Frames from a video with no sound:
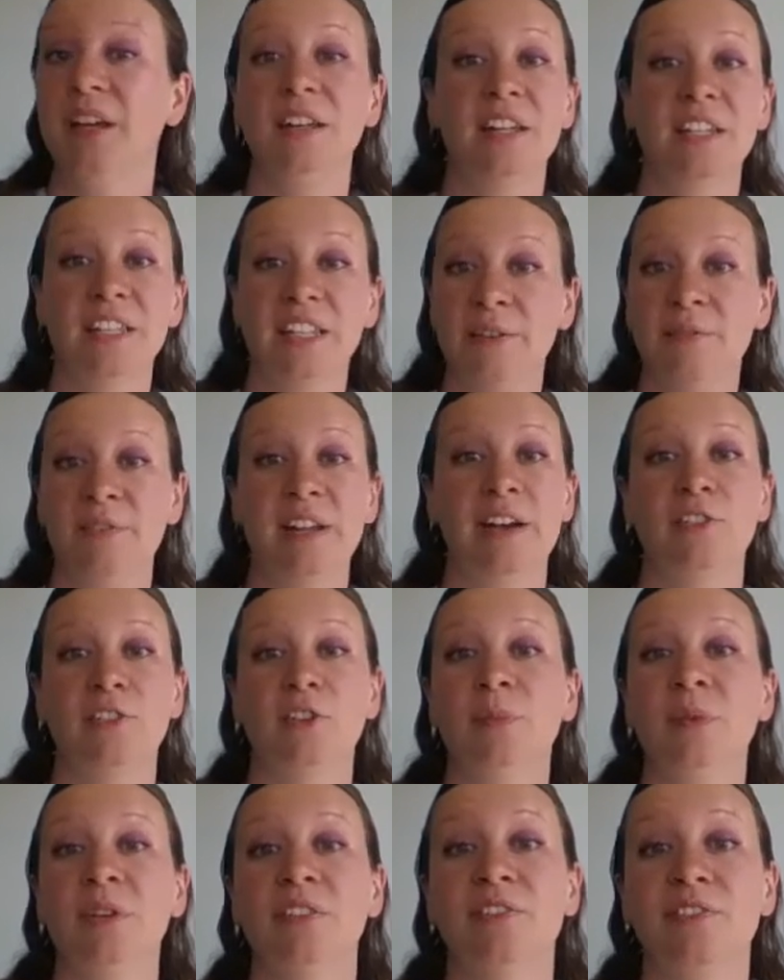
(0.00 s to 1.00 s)
Doesn't even have
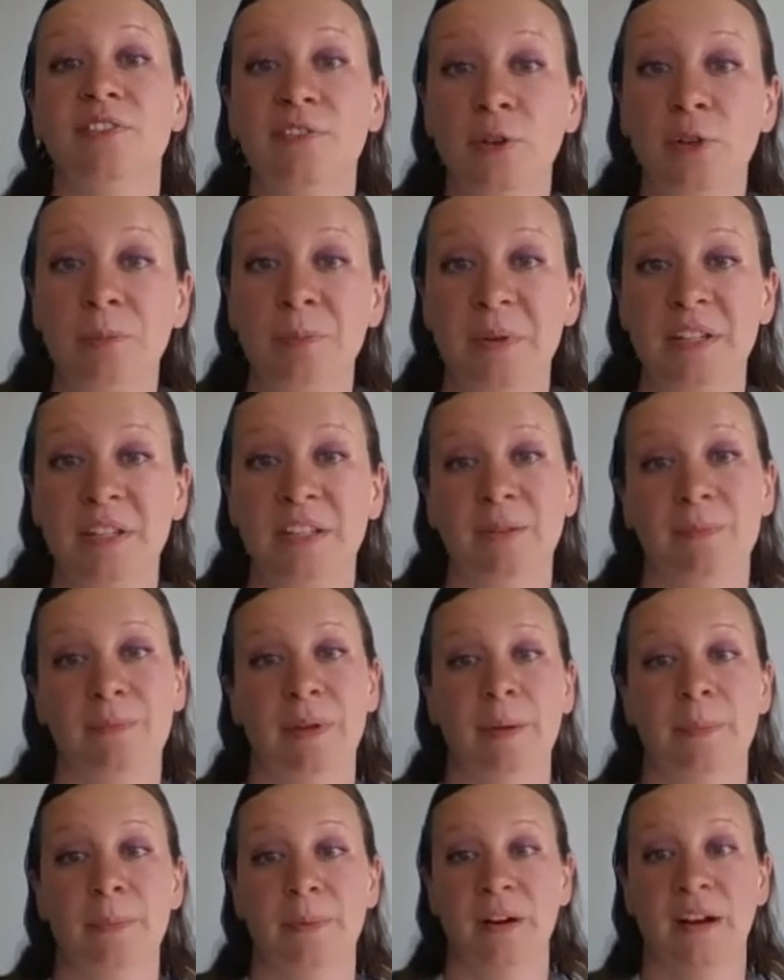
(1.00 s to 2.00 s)
to be a full piece of
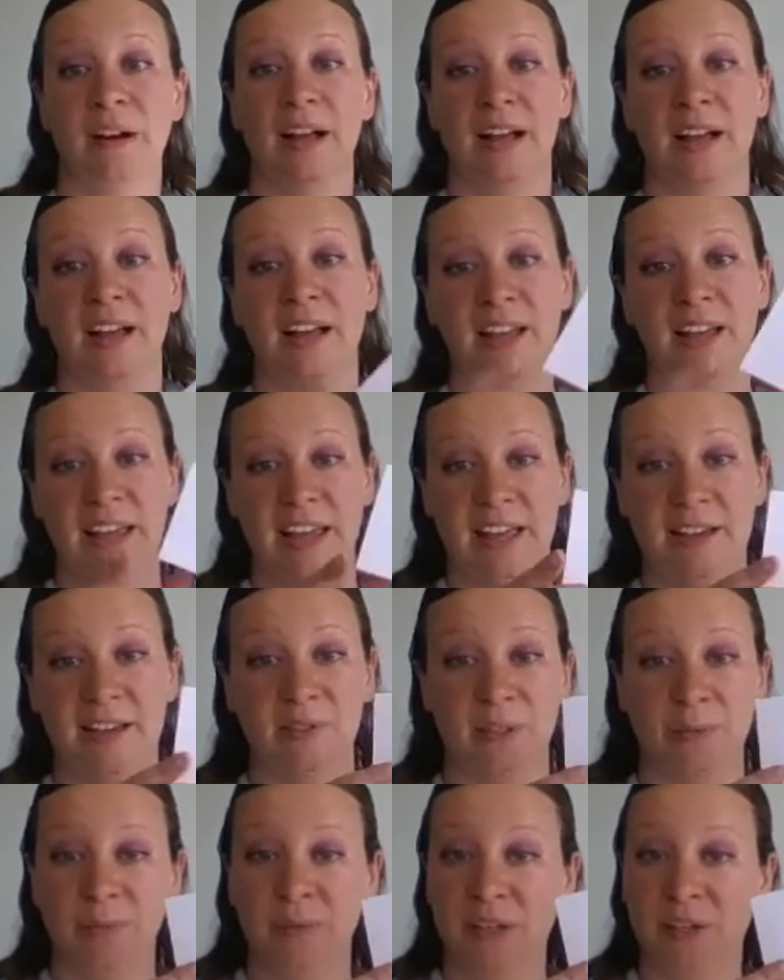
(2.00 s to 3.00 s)
paper. I
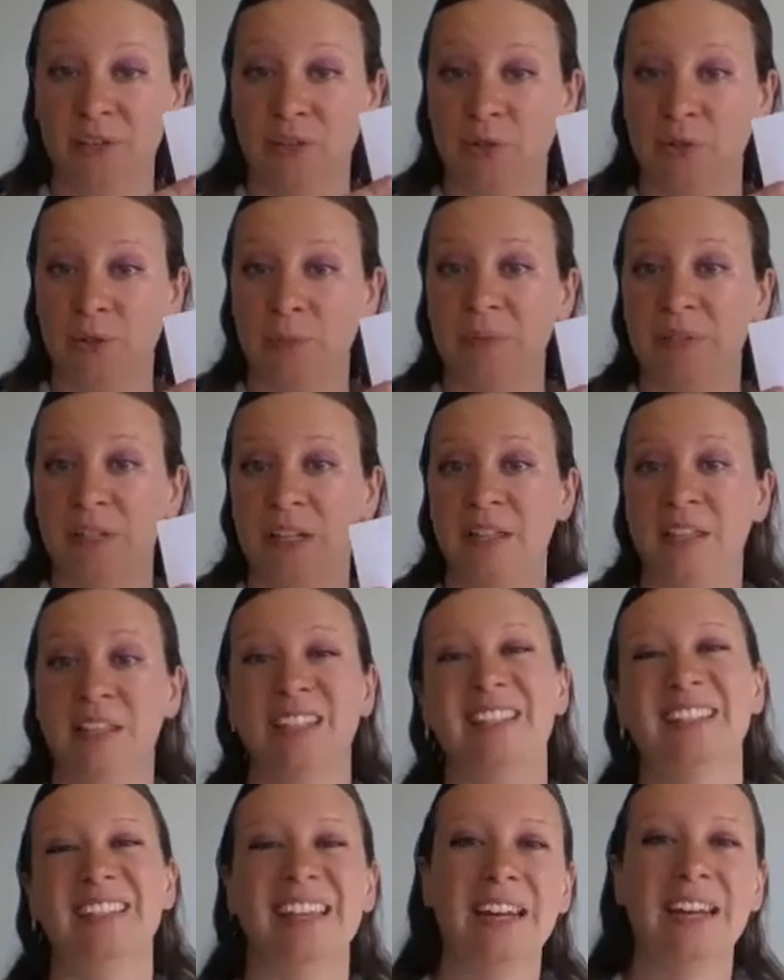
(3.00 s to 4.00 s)
have some little strips like
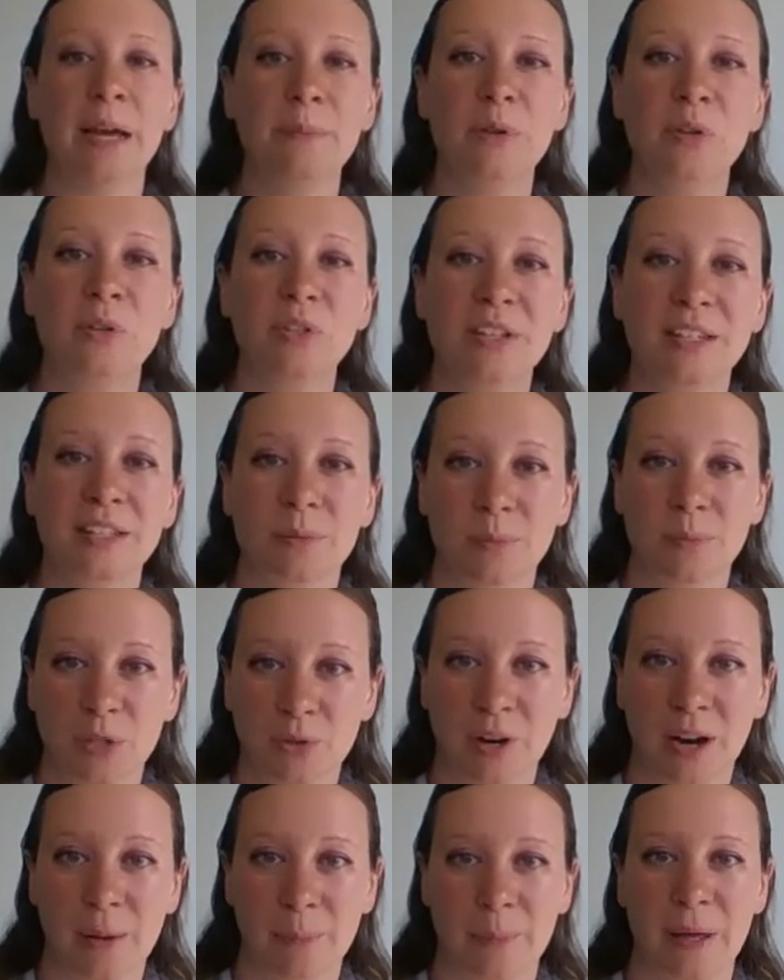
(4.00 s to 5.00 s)
this, and I'm using some
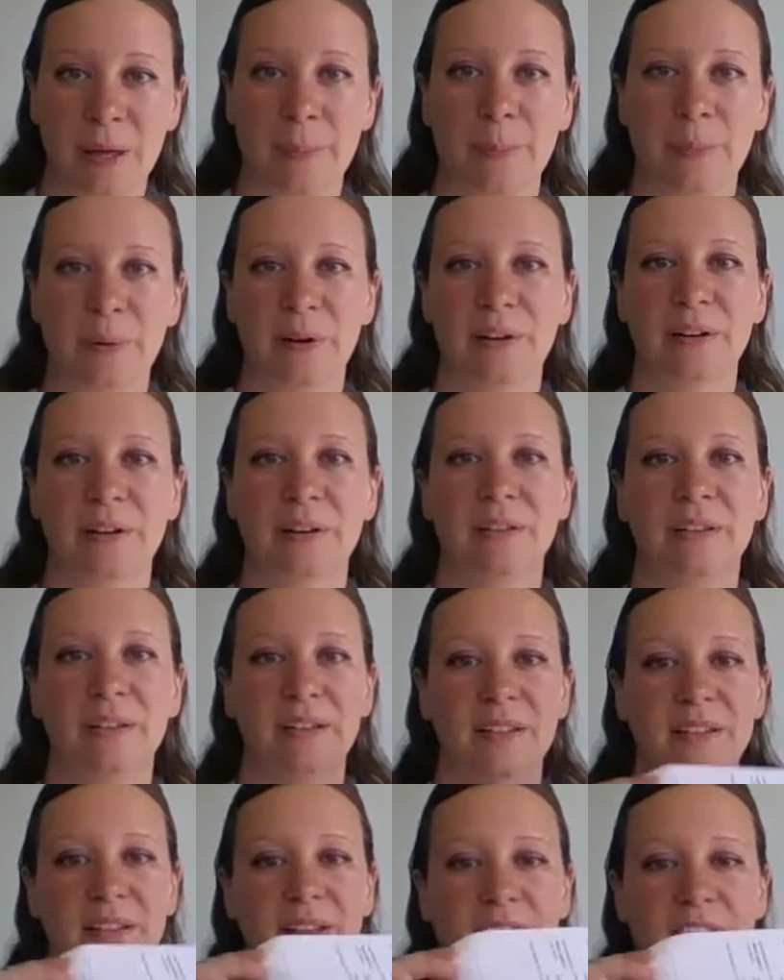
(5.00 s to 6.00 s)
scrap paper.
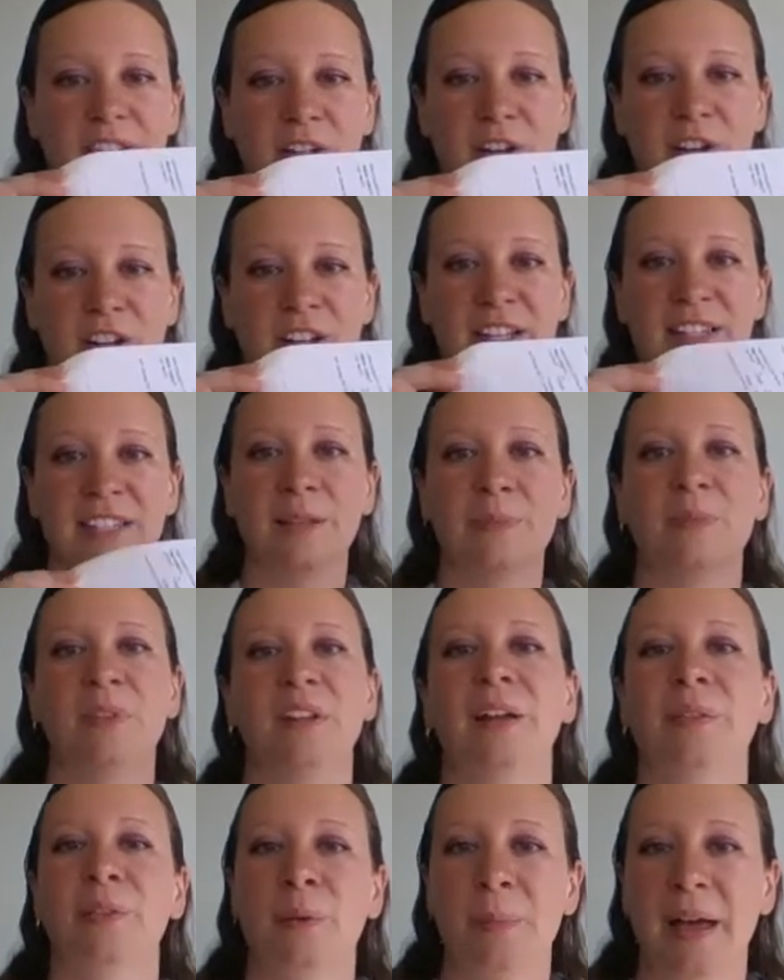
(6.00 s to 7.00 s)
It's already got something
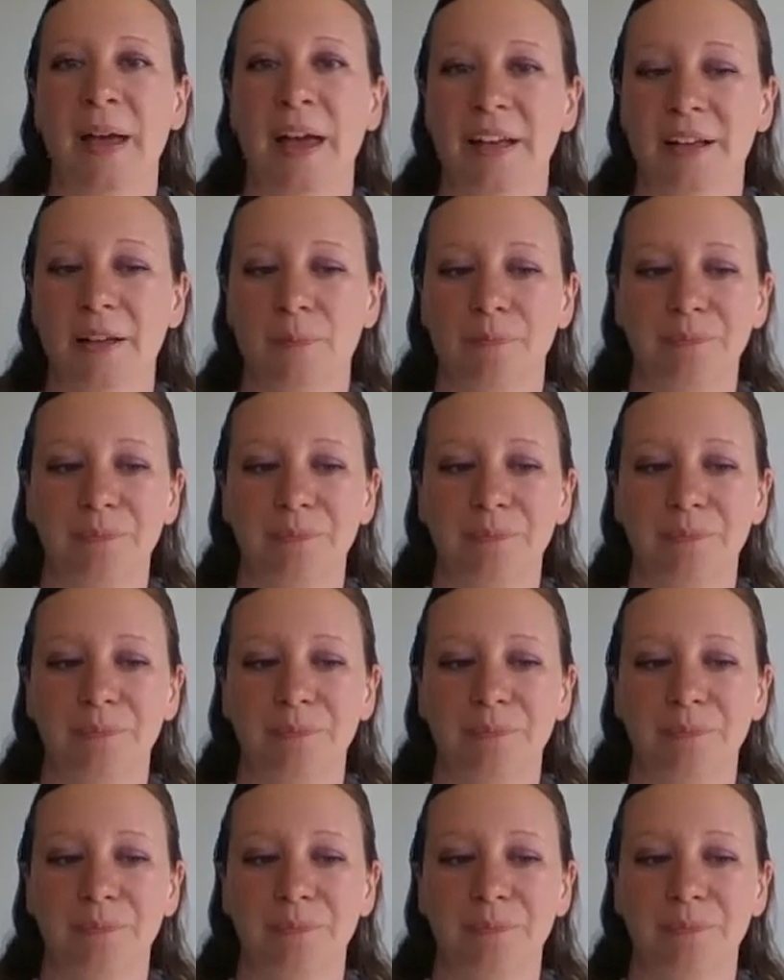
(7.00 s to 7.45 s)
on the back.